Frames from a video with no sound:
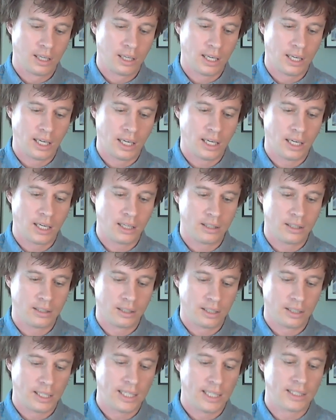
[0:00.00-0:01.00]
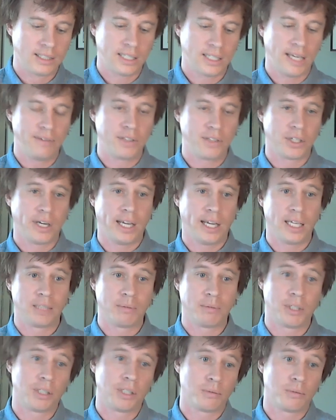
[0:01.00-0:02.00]
and it saves your hands
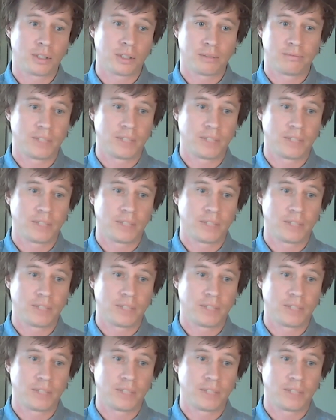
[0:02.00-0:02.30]
because we're